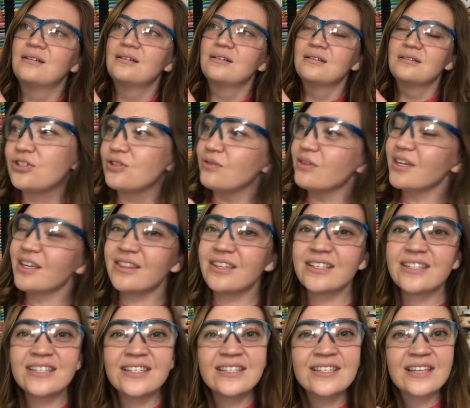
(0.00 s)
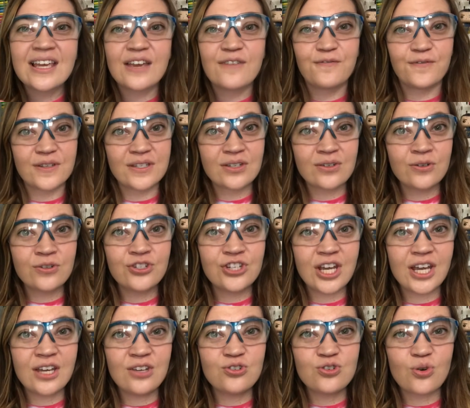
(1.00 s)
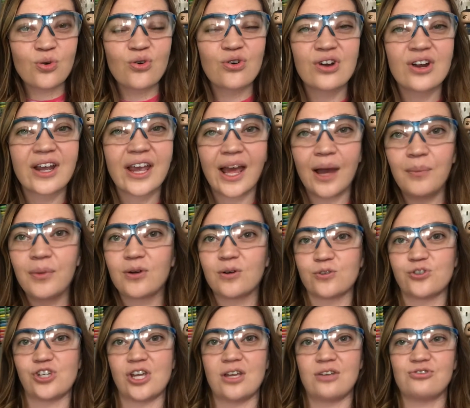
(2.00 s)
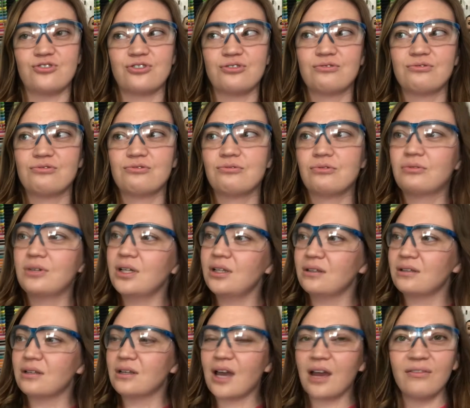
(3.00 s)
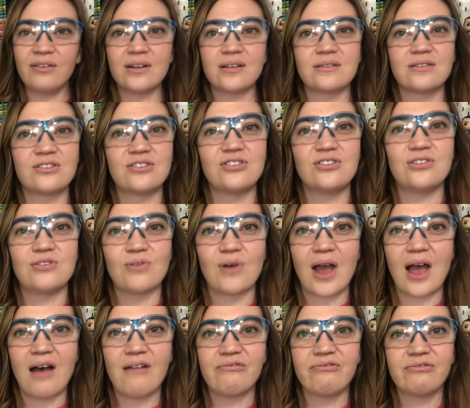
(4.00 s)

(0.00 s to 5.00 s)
Do you think this is a physical change or a chemical change? What evidence do you have?